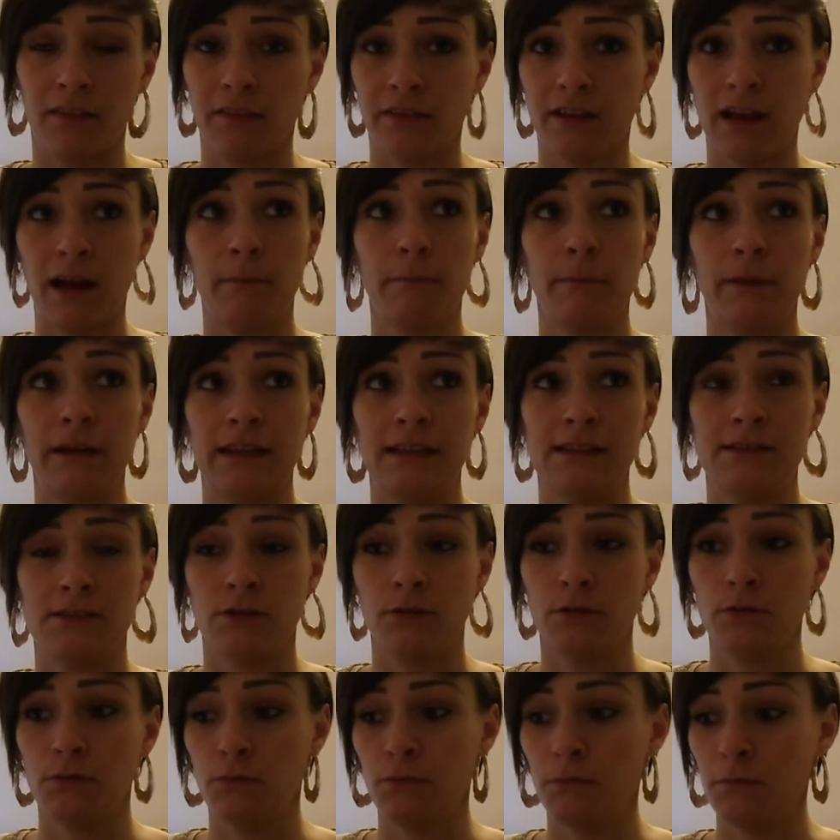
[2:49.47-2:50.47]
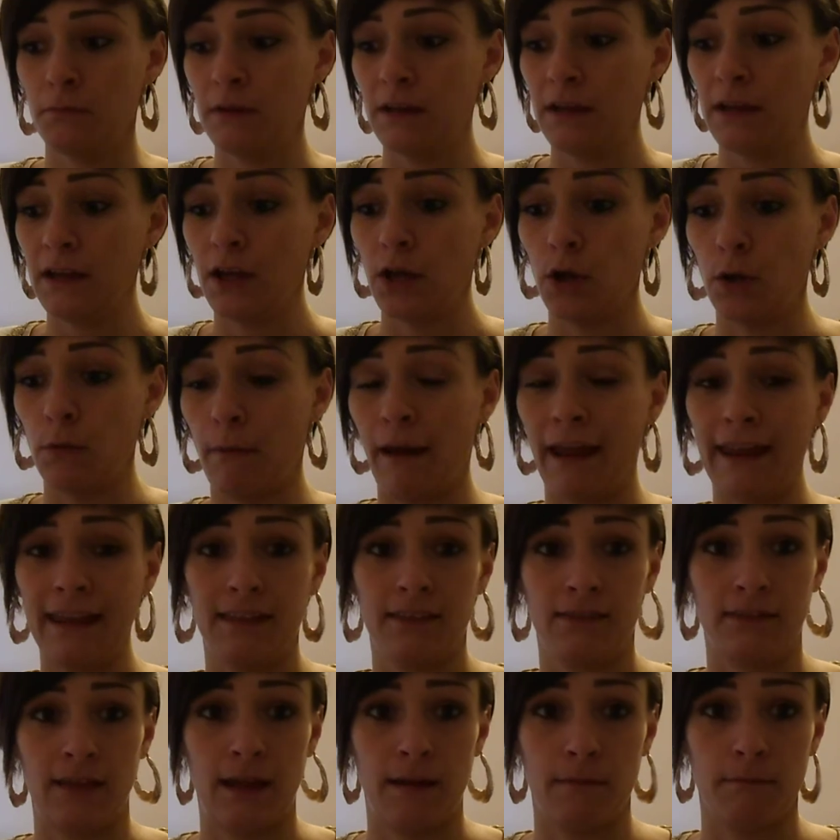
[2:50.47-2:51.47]
the companies who
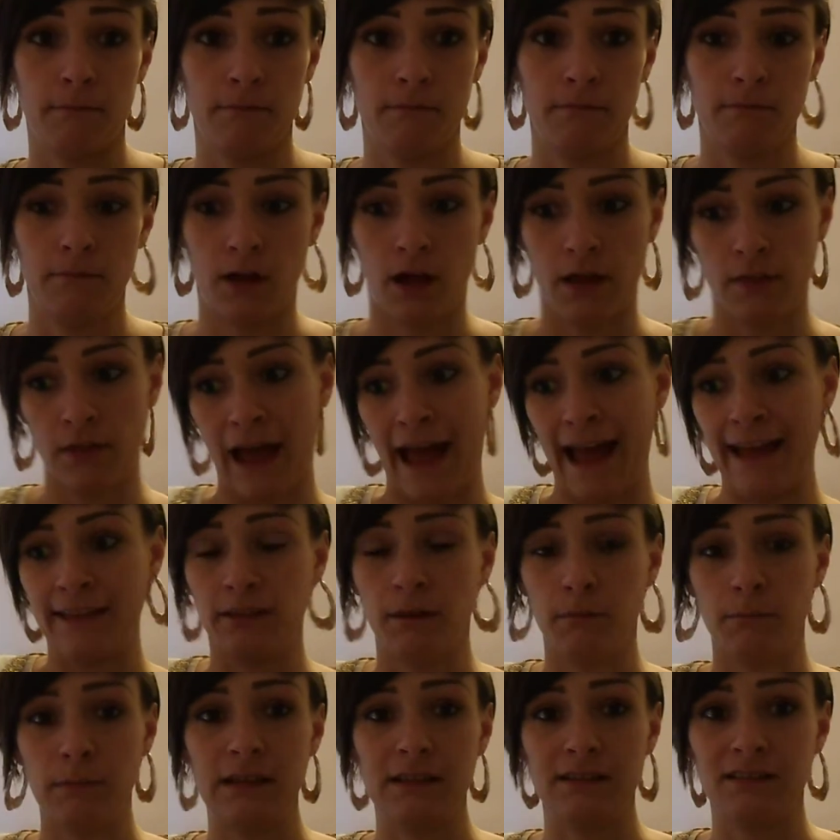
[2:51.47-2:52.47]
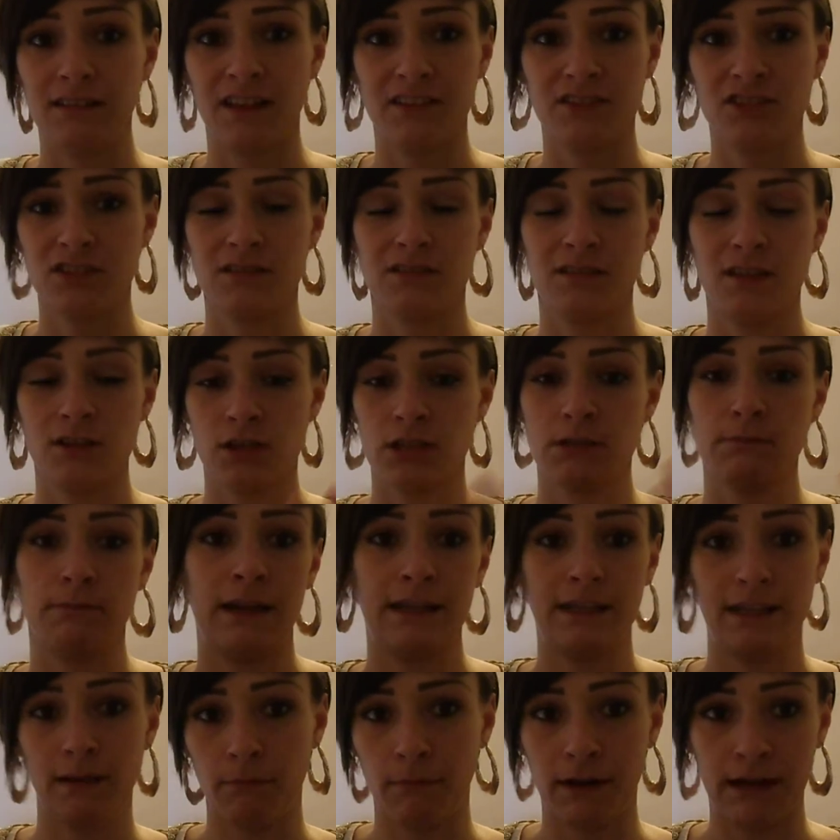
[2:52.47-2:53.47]
make them, like, that add them in, they're just
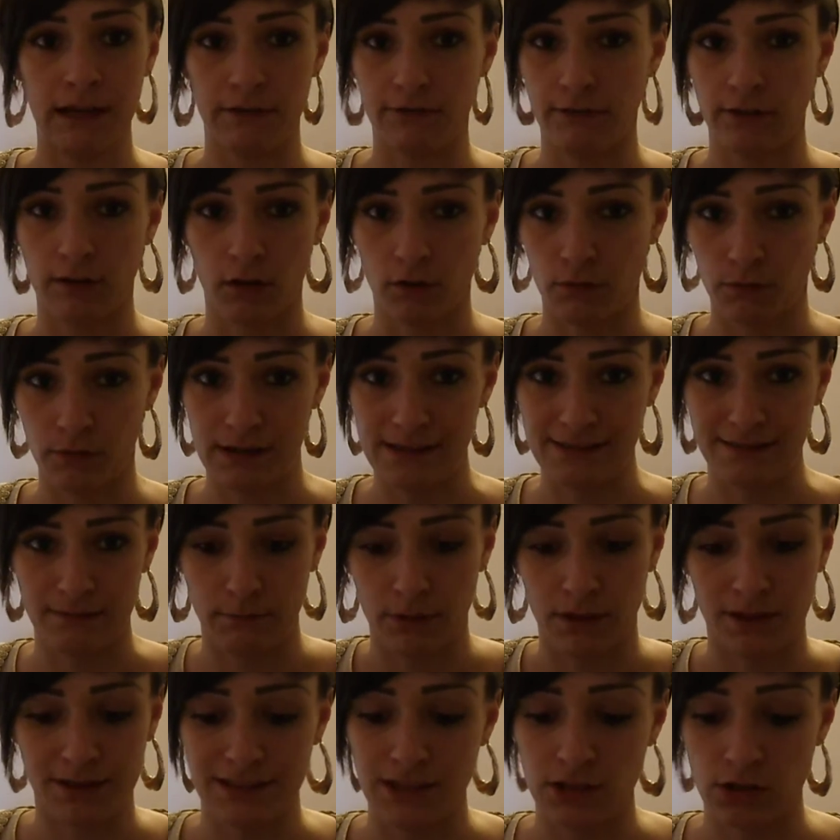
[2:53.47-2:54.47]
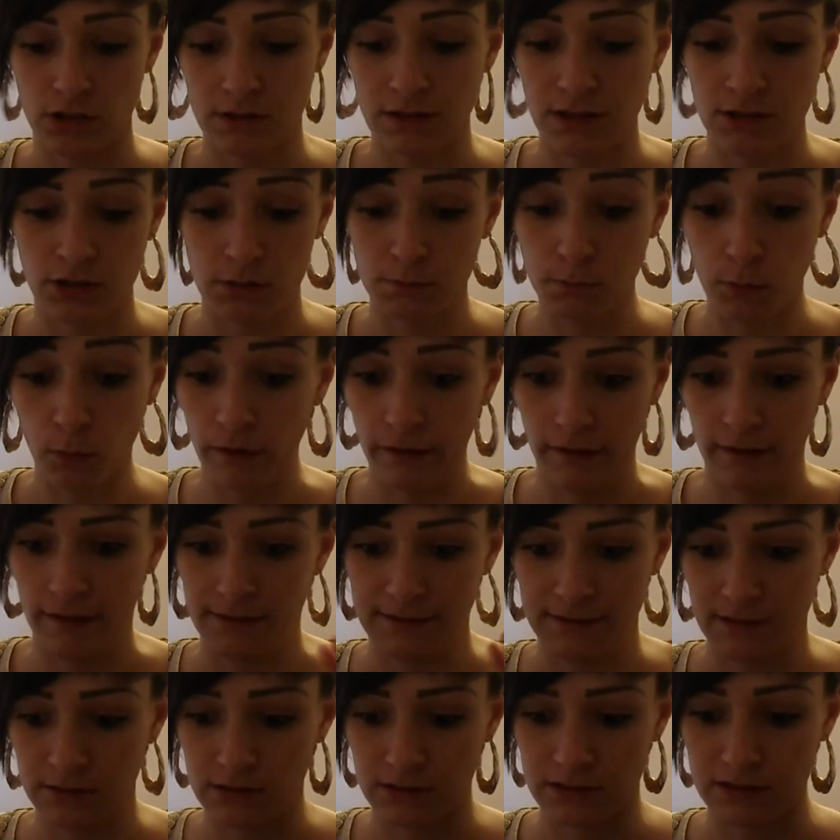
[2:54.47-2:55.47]
making money for no reason, because they're just
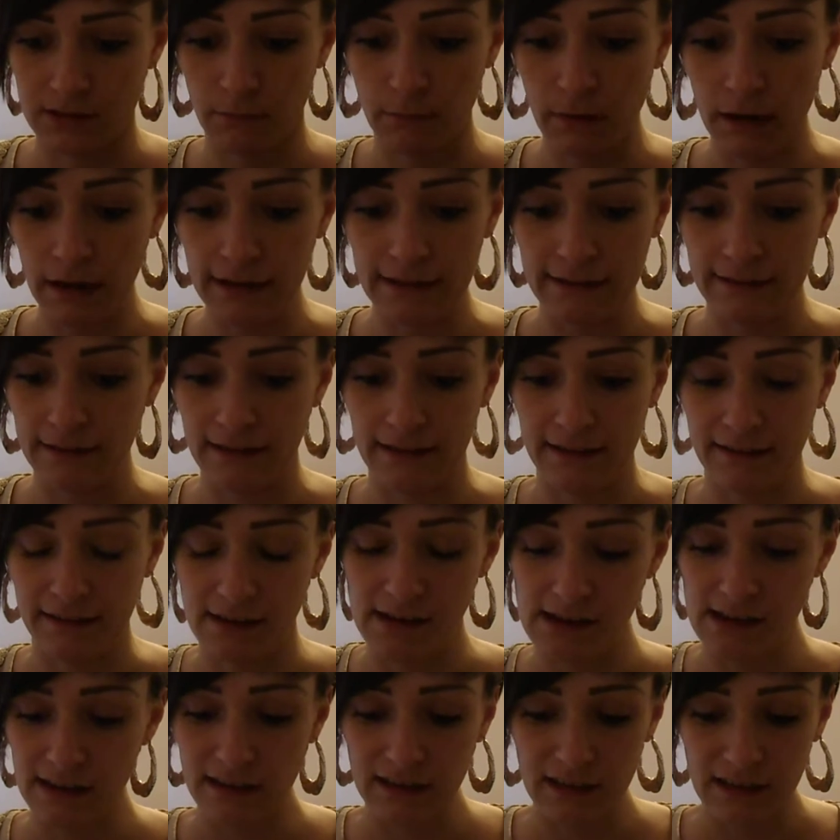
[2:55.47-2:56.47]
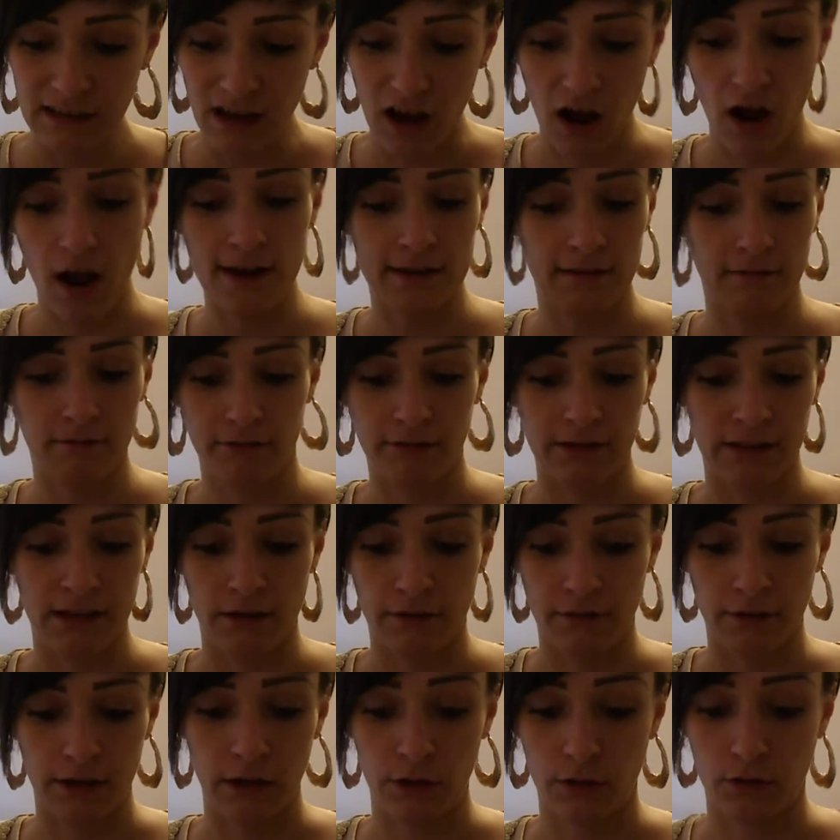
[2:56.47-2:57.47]
pointless. They're just completely, I didn't think
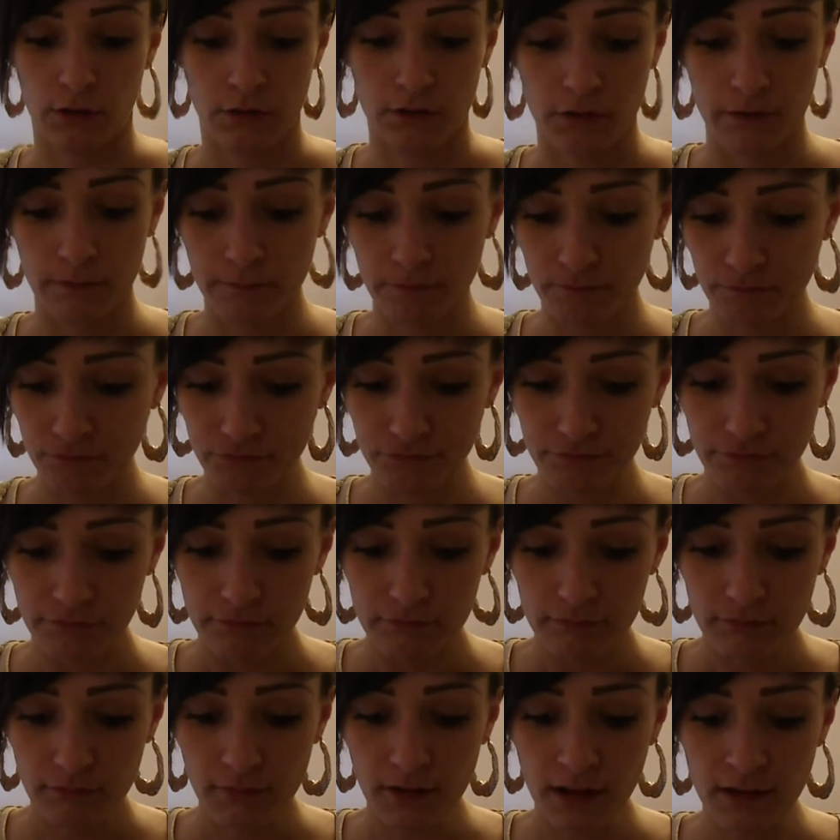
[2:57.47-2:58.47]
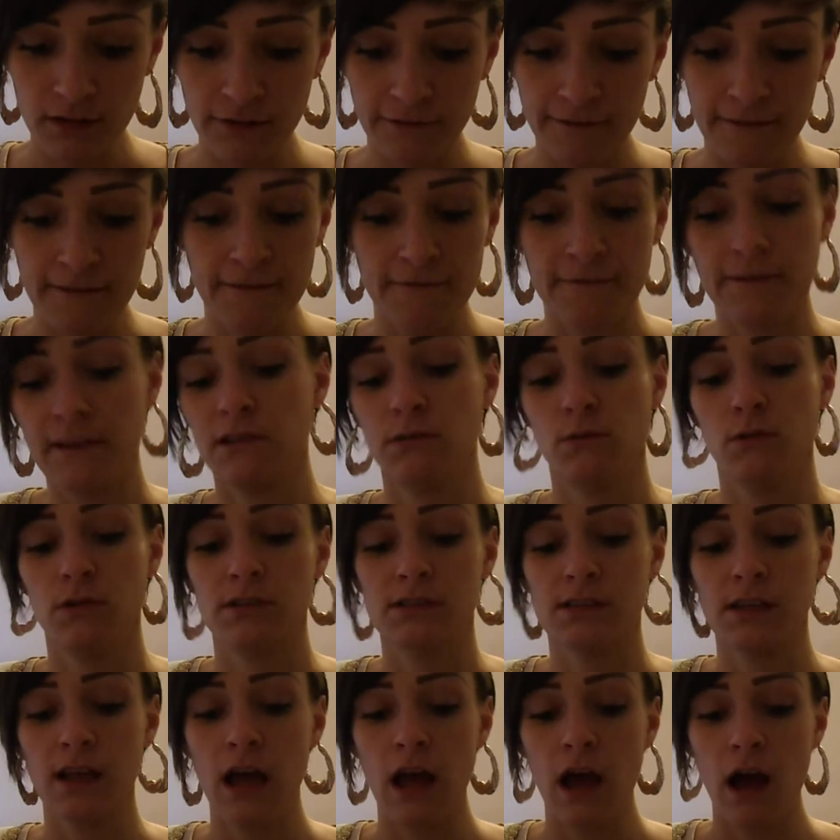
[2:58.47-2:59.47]
they were any good. The fifth thing
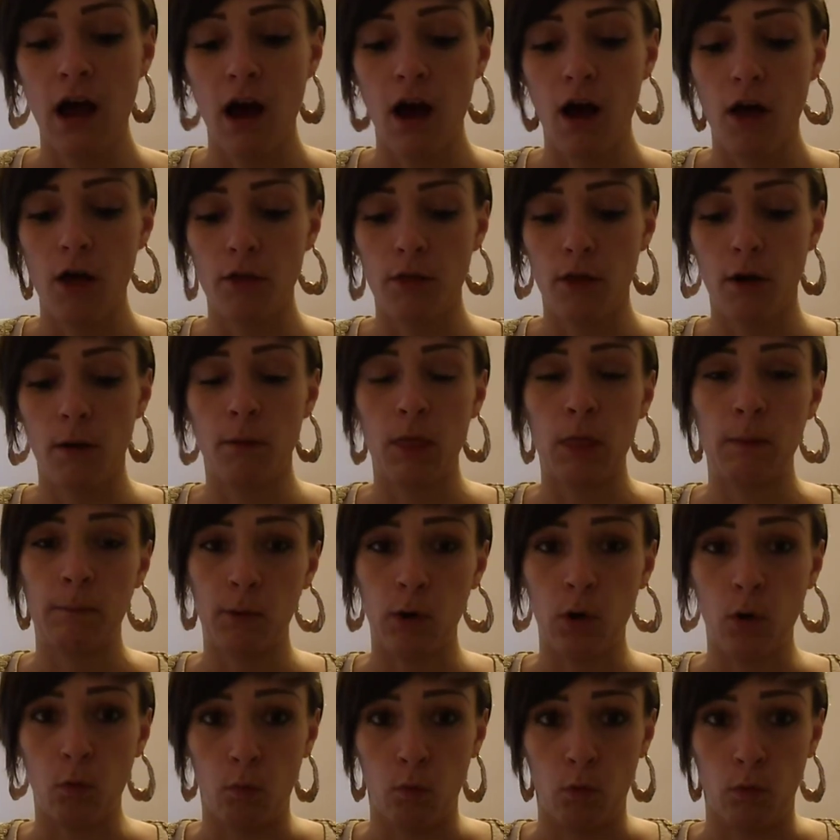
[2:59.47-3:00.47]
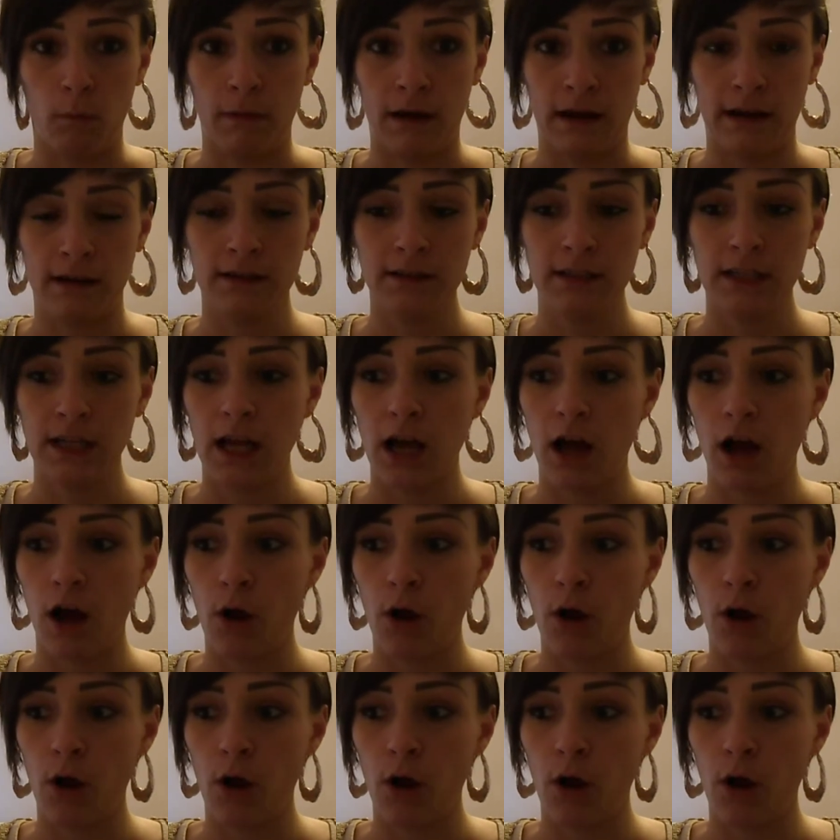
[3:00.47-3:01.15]
was the bottle warmer.